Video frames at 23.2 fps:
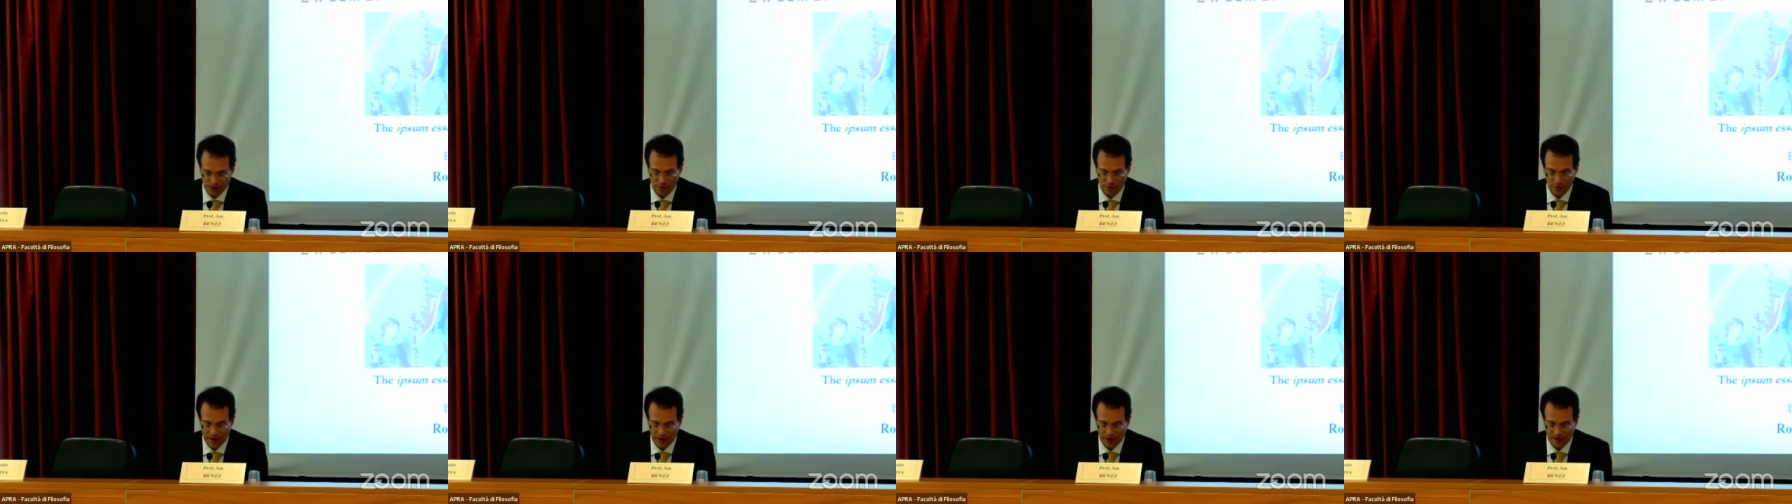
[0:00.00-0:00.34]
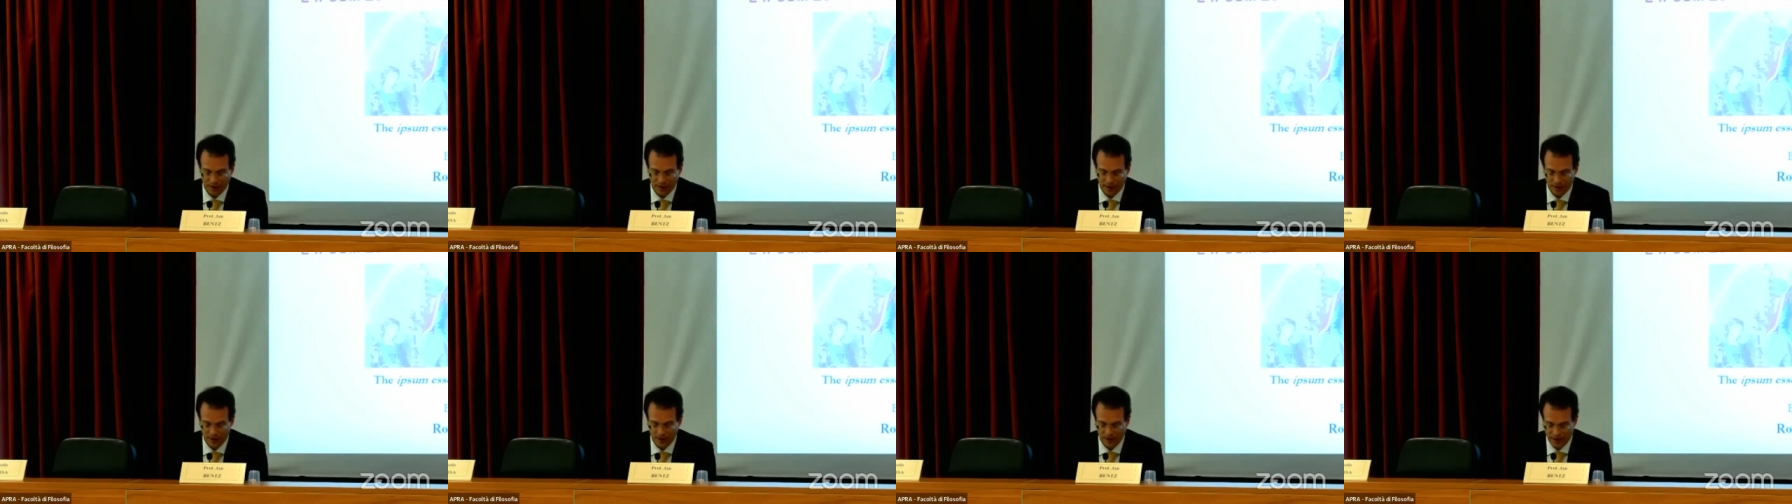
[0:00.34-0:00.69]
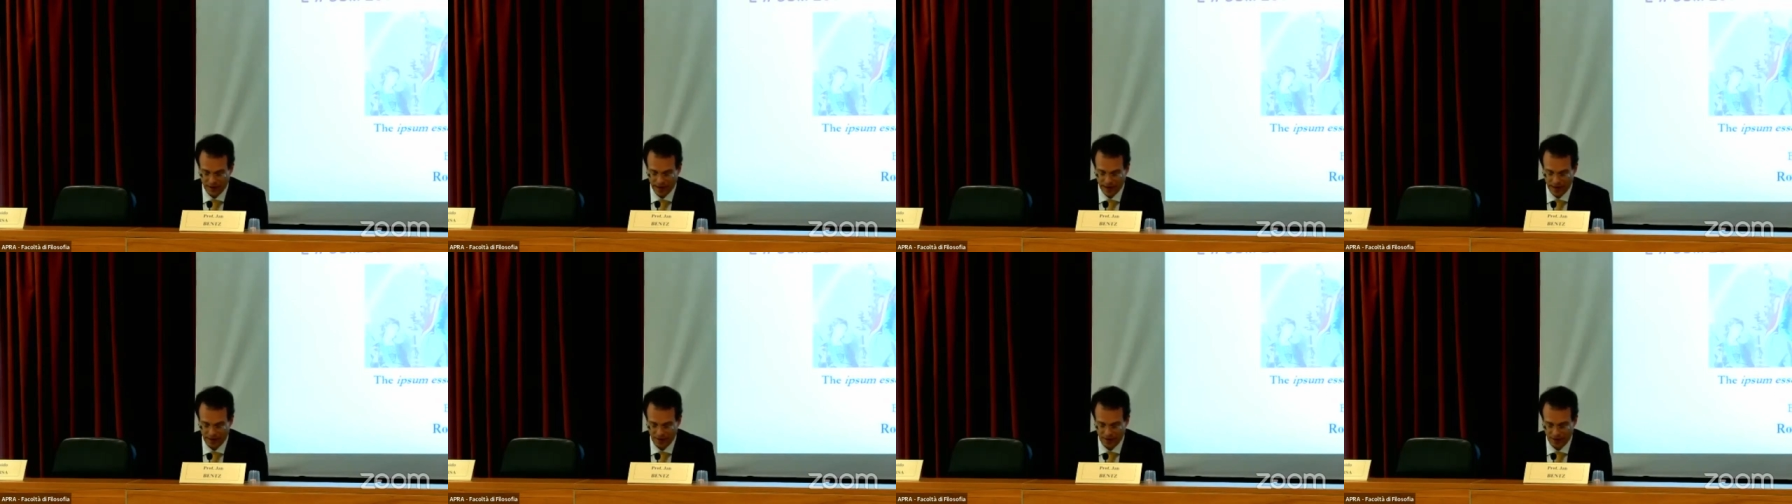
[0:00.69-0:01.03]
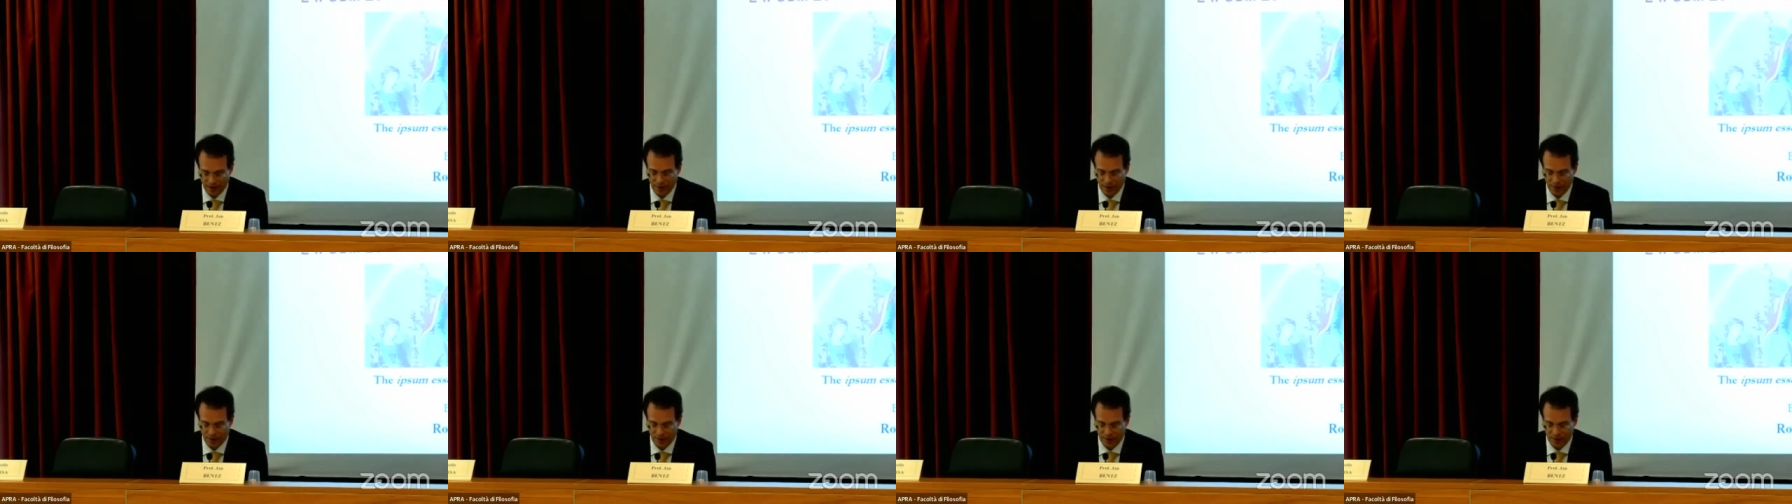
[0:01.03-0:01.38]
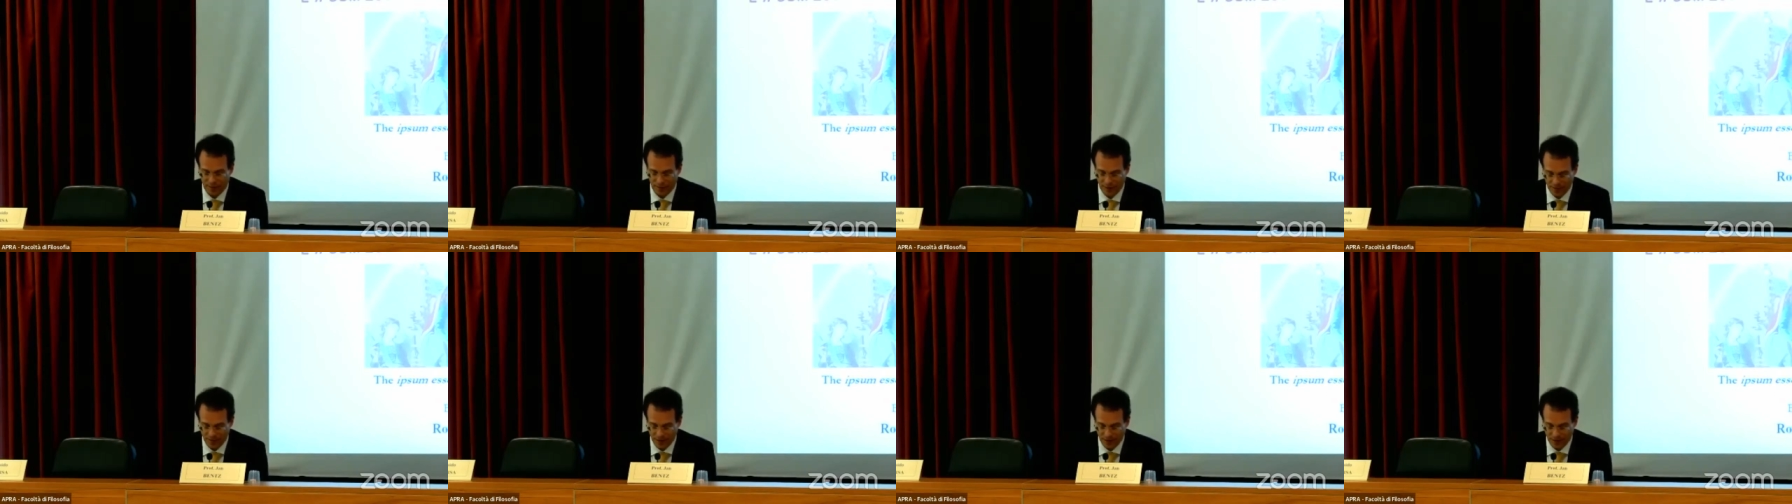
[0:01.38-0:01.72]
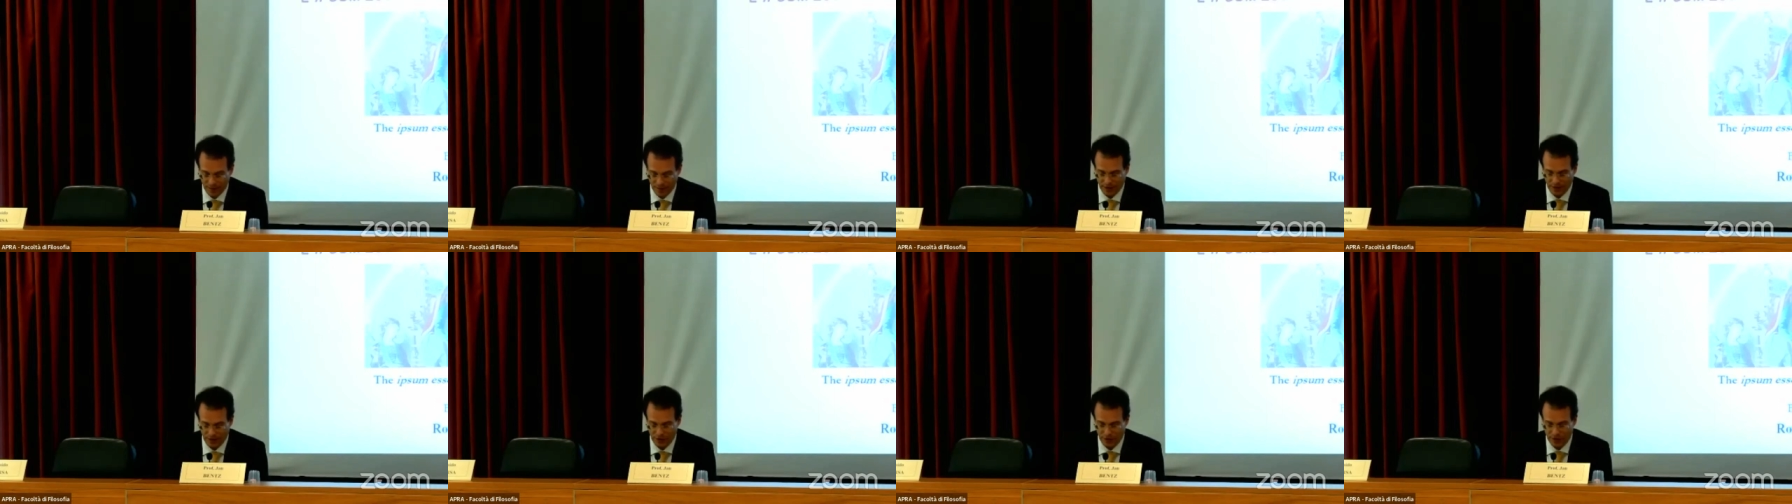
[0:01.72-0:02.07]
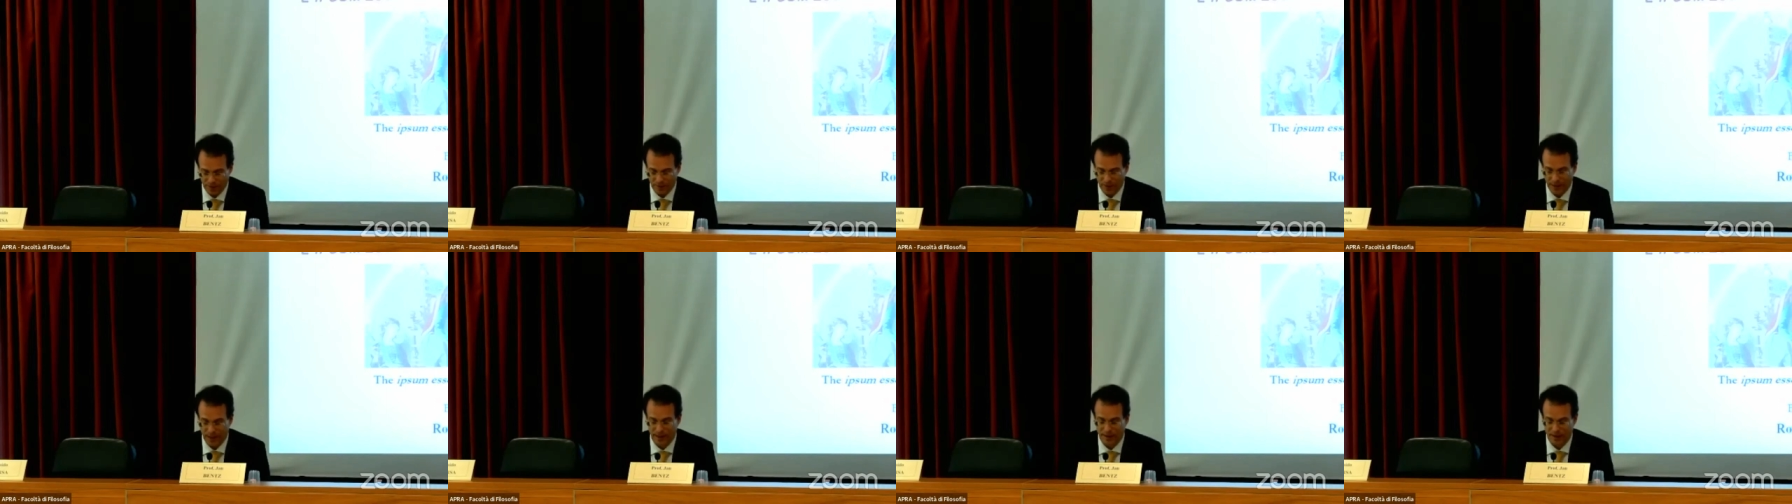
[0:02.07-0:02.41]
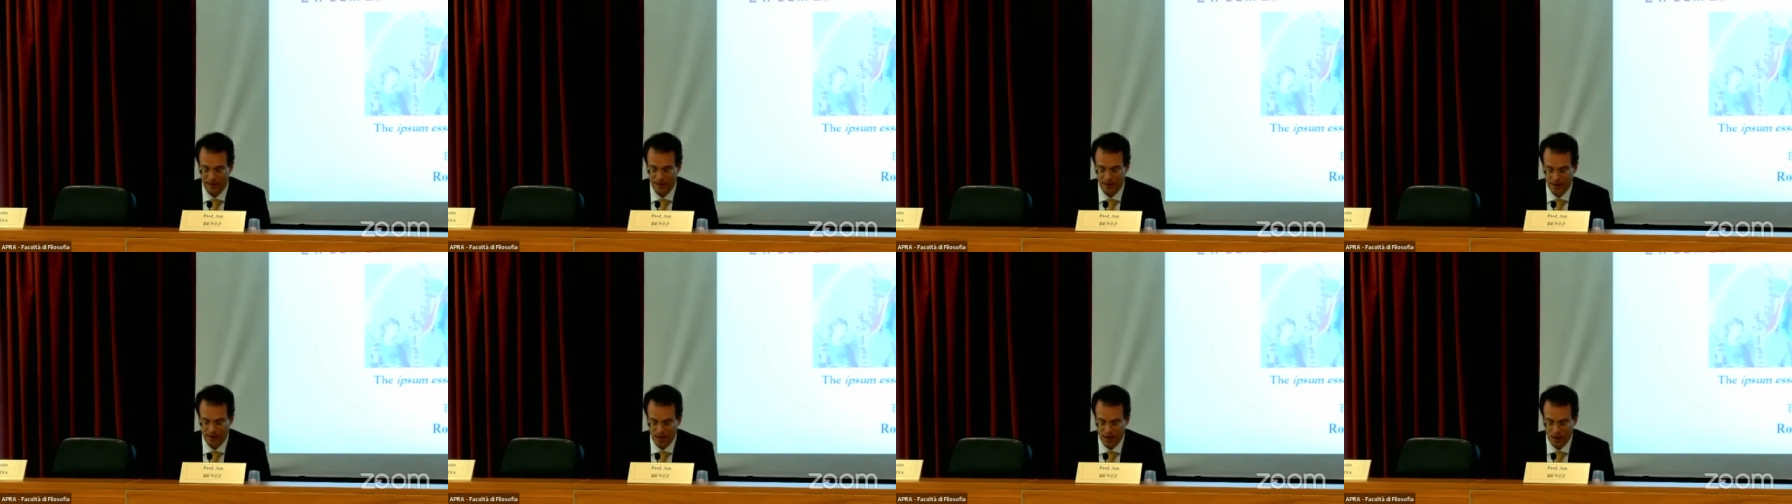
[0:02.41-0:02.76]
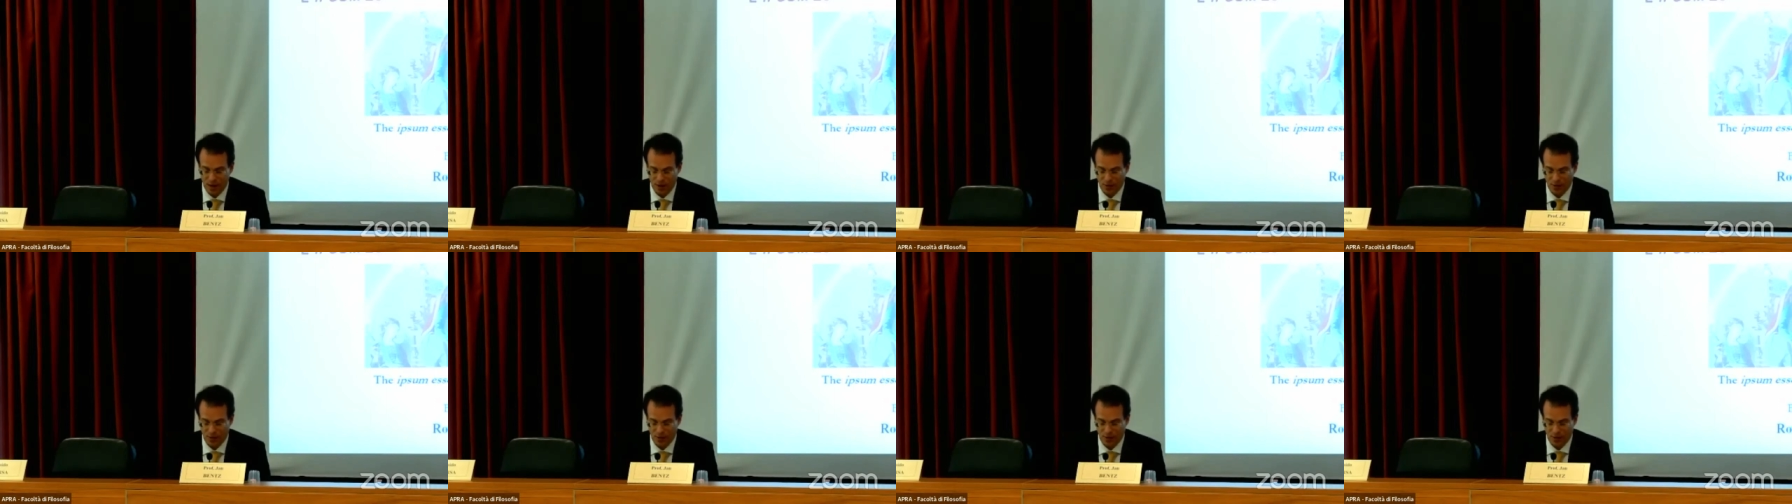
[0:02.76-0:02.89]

directly science of the prima principia